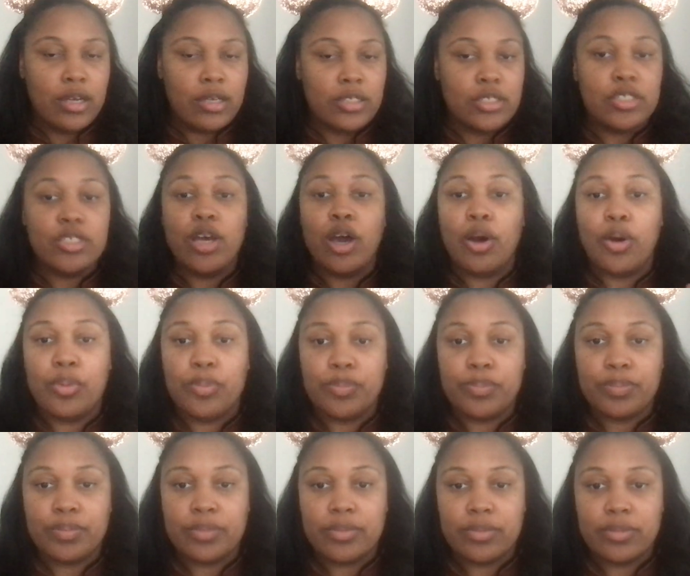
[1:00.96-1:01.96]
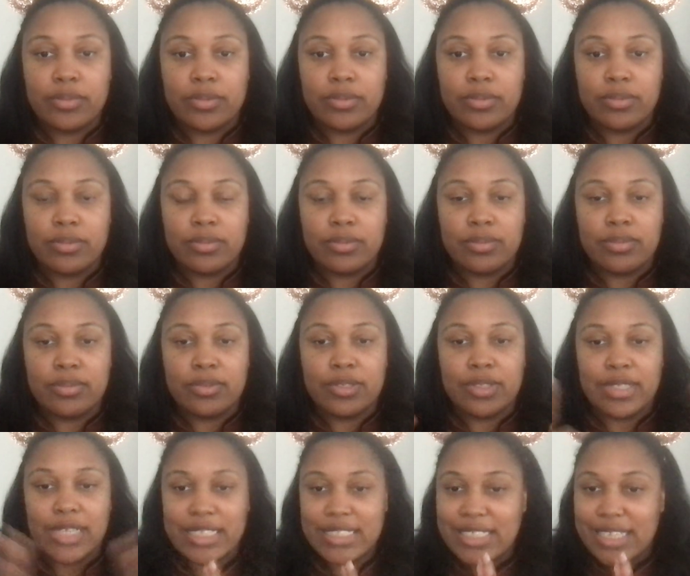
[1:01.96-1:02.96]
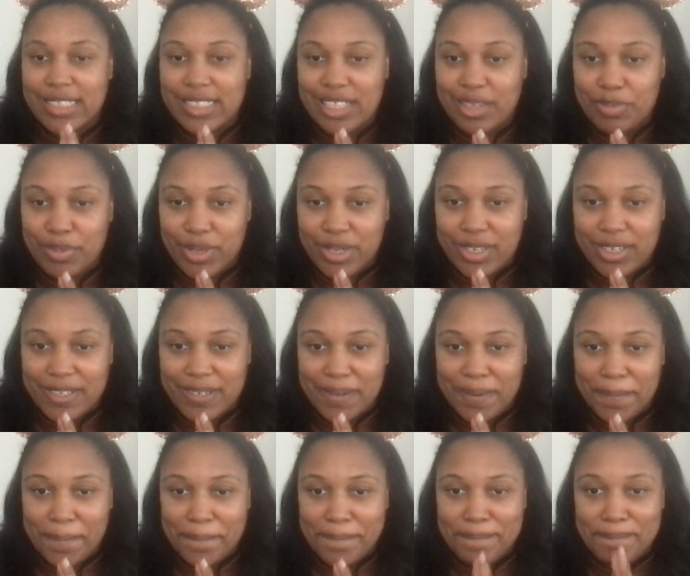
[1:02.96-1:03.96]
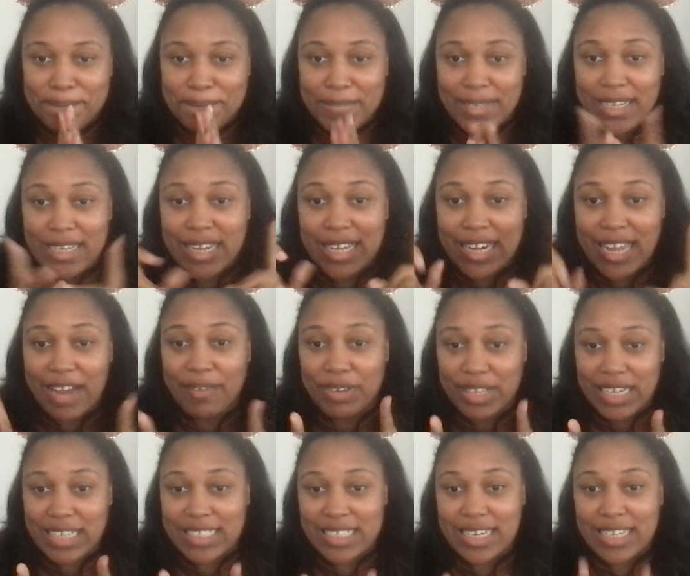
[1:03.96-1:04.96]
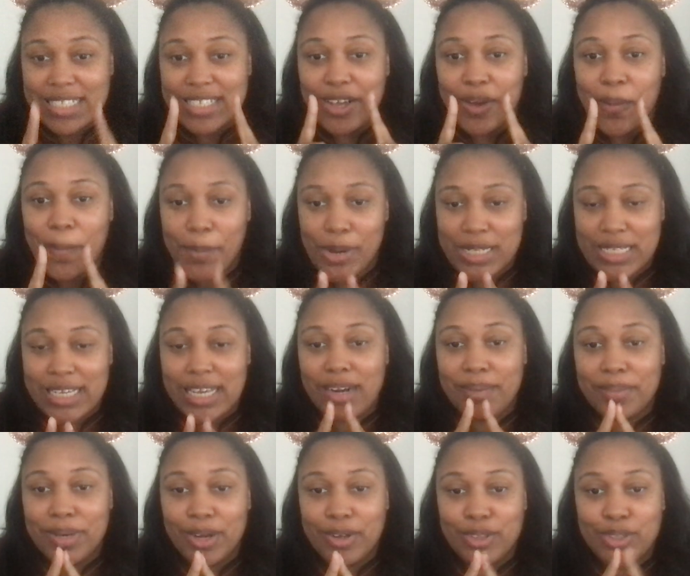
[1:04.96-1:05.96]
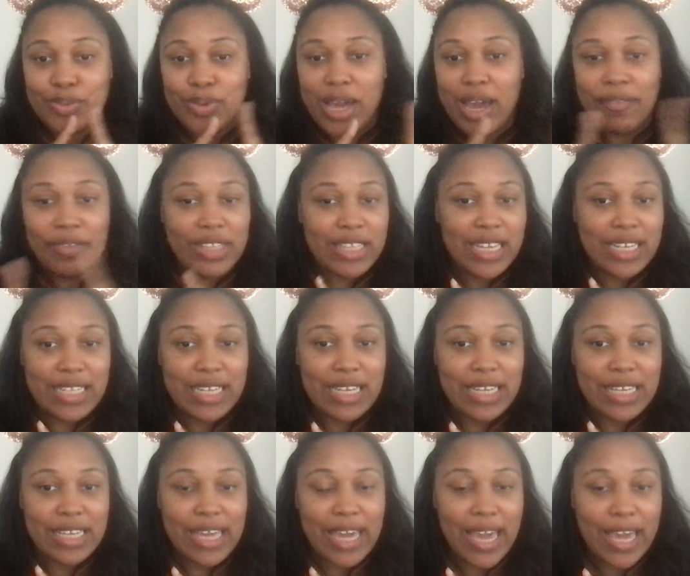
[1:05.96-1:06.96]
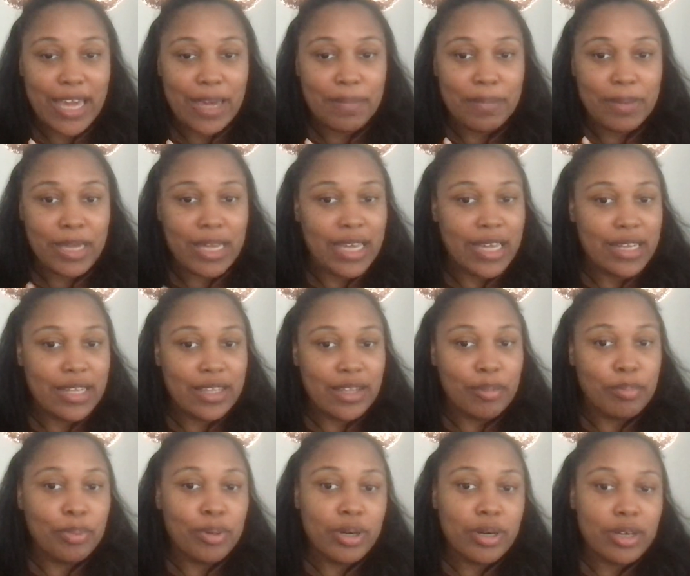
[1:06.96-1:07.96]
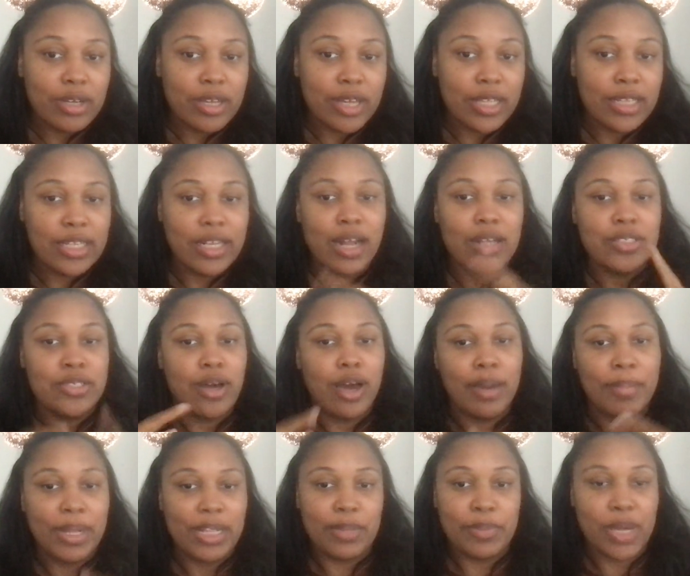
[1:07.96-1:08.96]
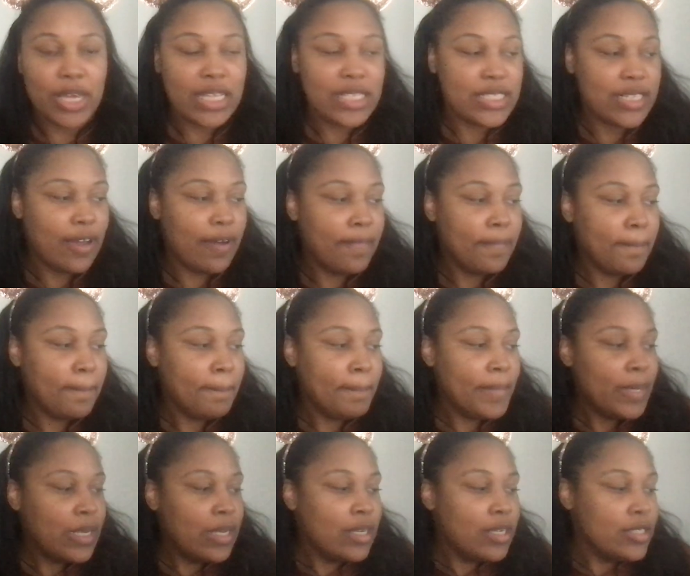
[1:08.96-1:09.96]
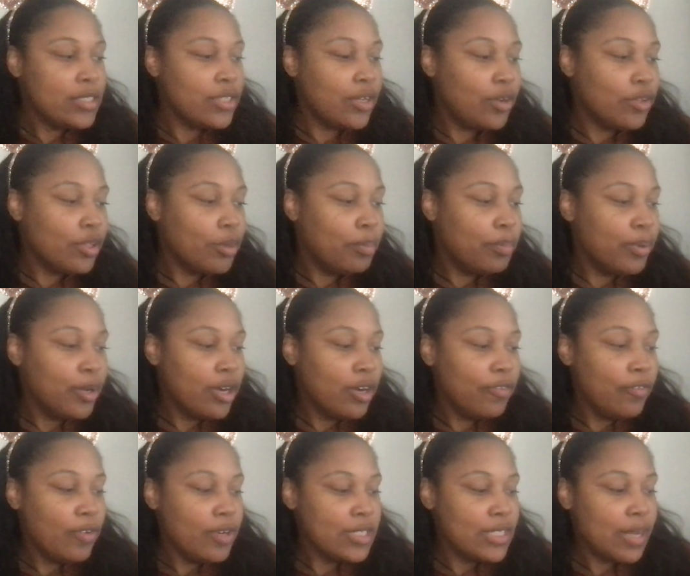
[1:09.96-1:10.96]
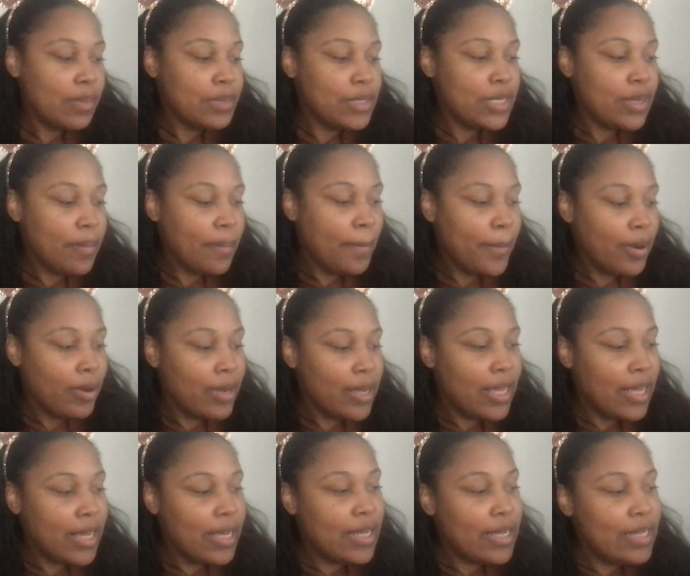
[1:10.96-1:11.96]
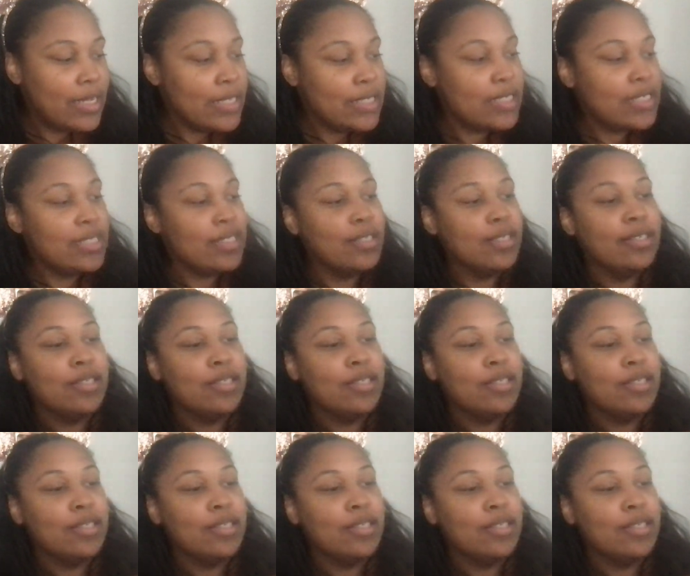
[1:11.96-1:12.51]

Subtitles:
So let's get to the book and everything that's So once again, I'm gonna go through everything that came in the book, and then I'll talk about the book itself. So the book for September is